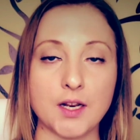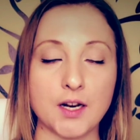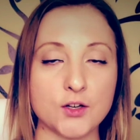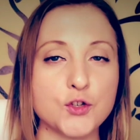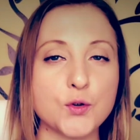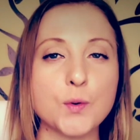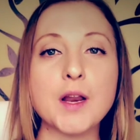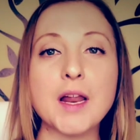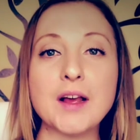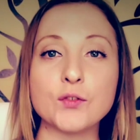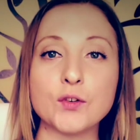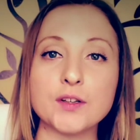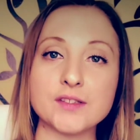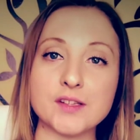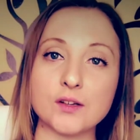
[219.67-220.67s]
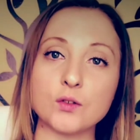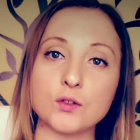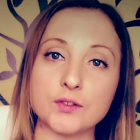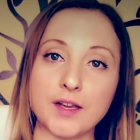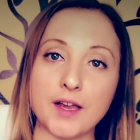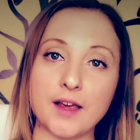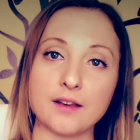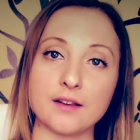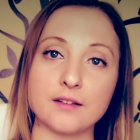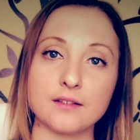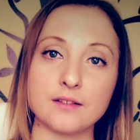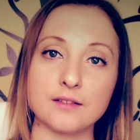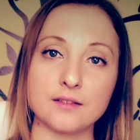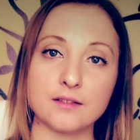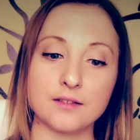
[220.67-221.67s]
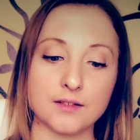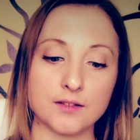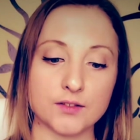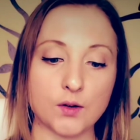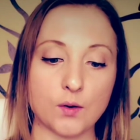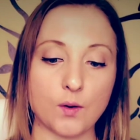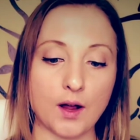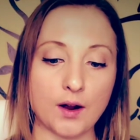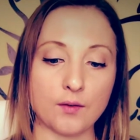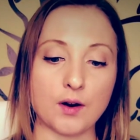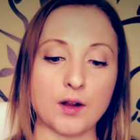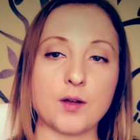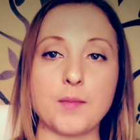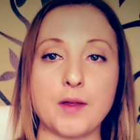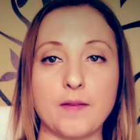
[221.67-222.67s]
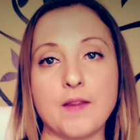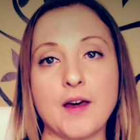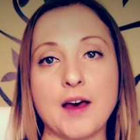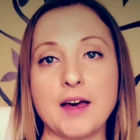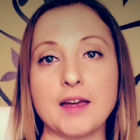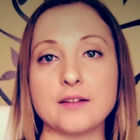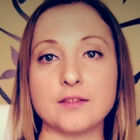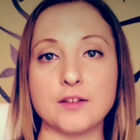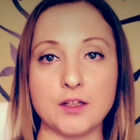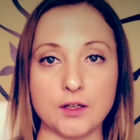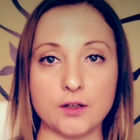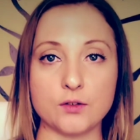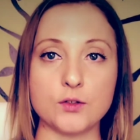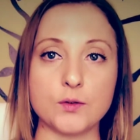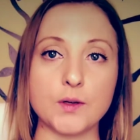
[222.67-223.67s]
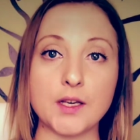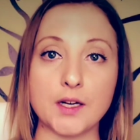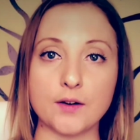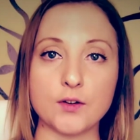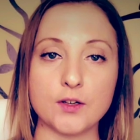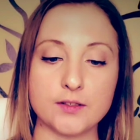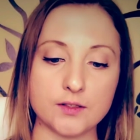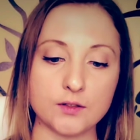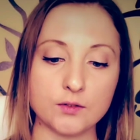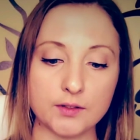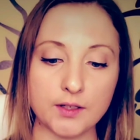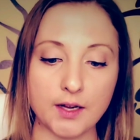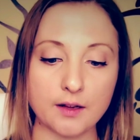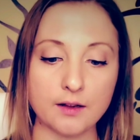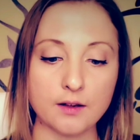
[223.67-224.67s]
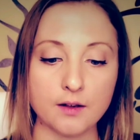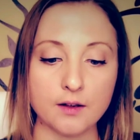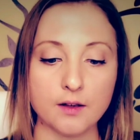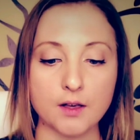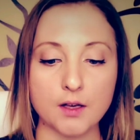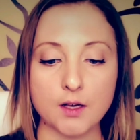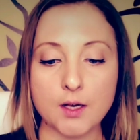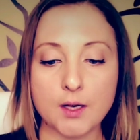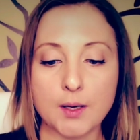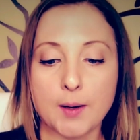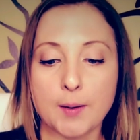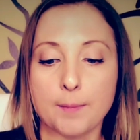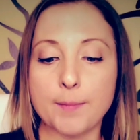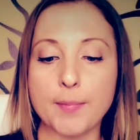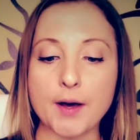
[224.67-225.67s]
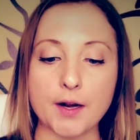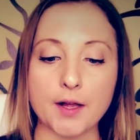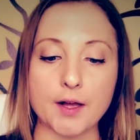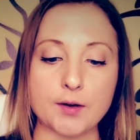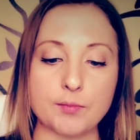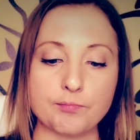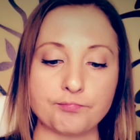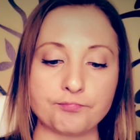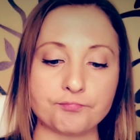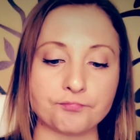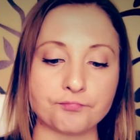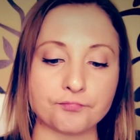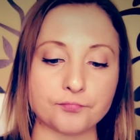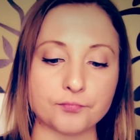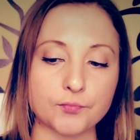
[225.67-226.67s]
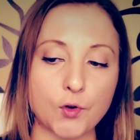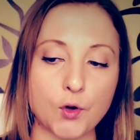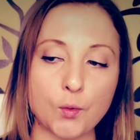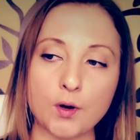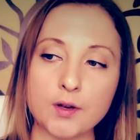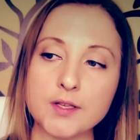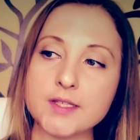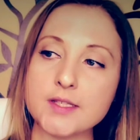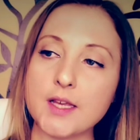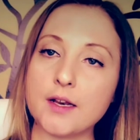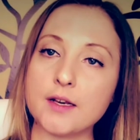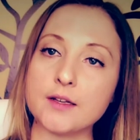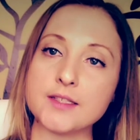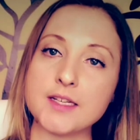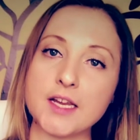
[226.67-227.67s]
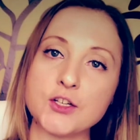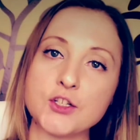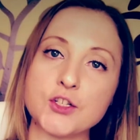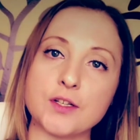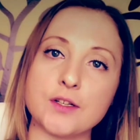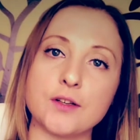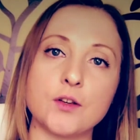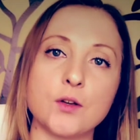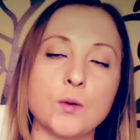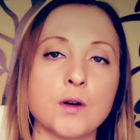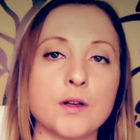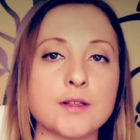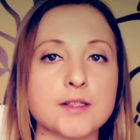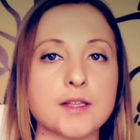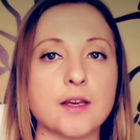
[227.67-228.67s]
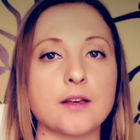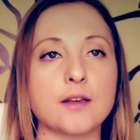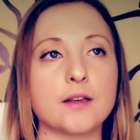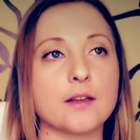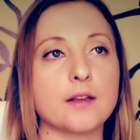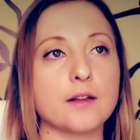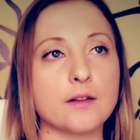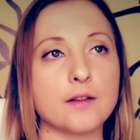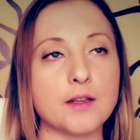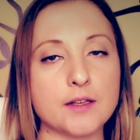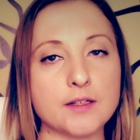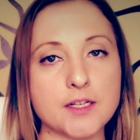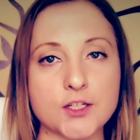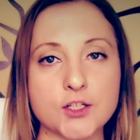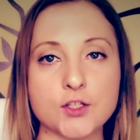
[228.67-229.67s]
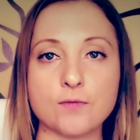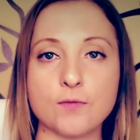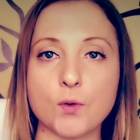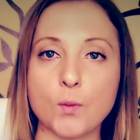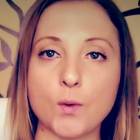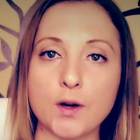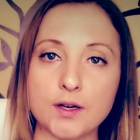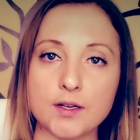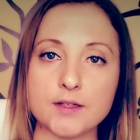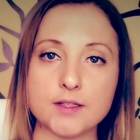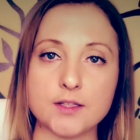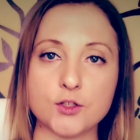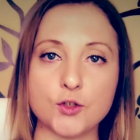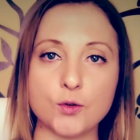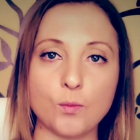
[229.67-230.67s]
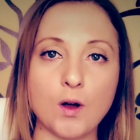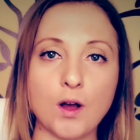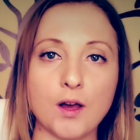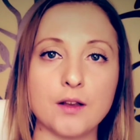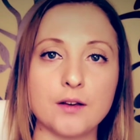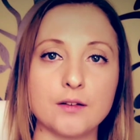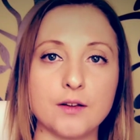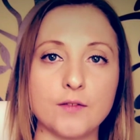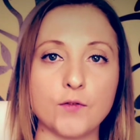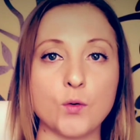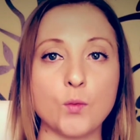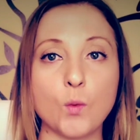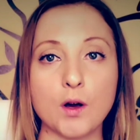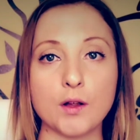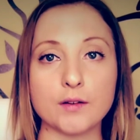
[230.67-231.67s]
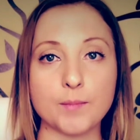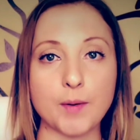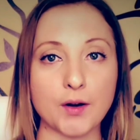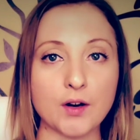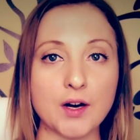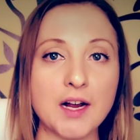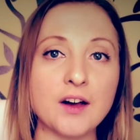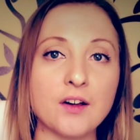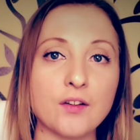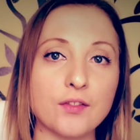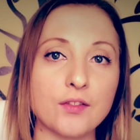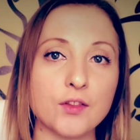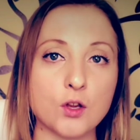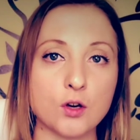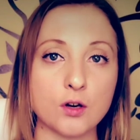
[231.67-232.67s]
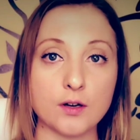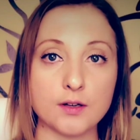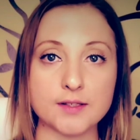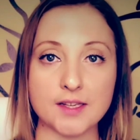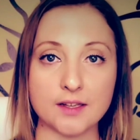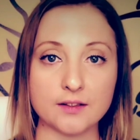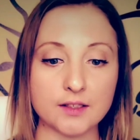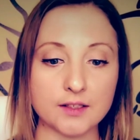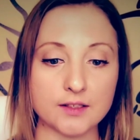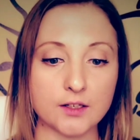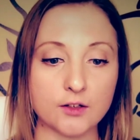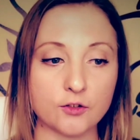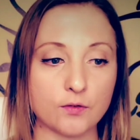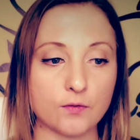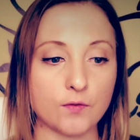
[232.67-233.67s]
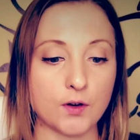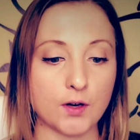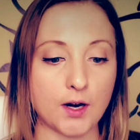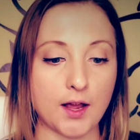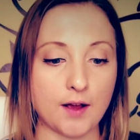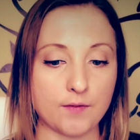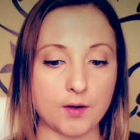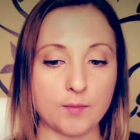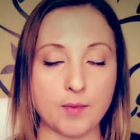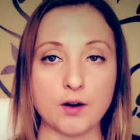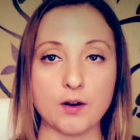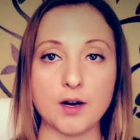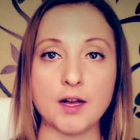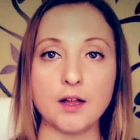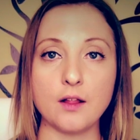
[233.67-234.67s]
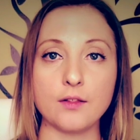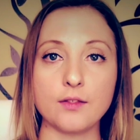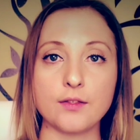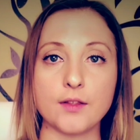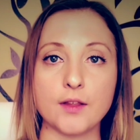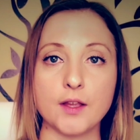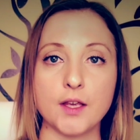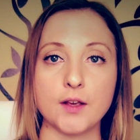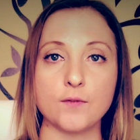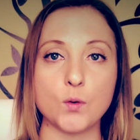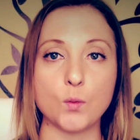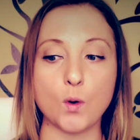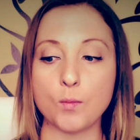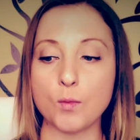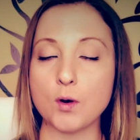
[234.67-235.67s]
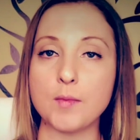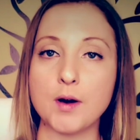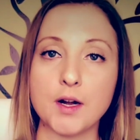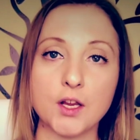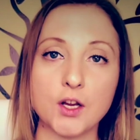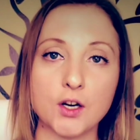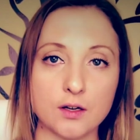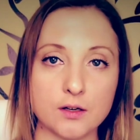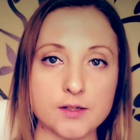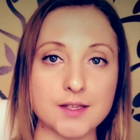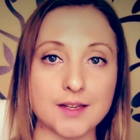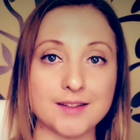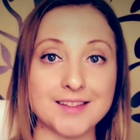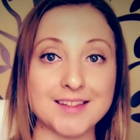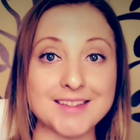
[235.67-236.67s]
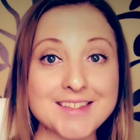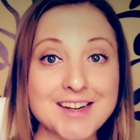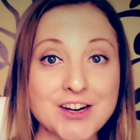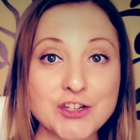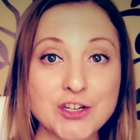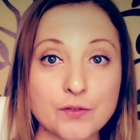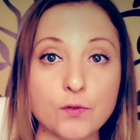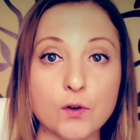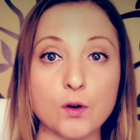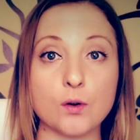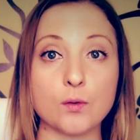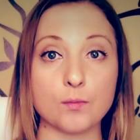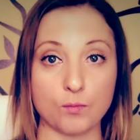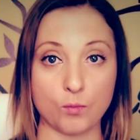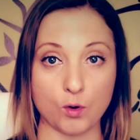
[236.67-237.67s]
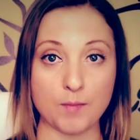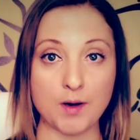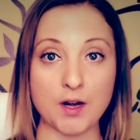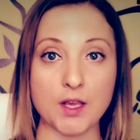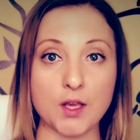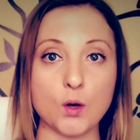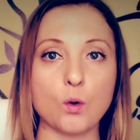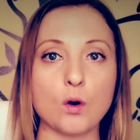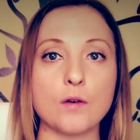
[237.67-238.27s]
And I do it every single day. So I recommend that, you know, doing it every single day. But you want to set an intention. You want to set the intention for what it is that you want. If you want better health, you're going to set the intention for having better health. If you want more money, you're going to set the intention for more money.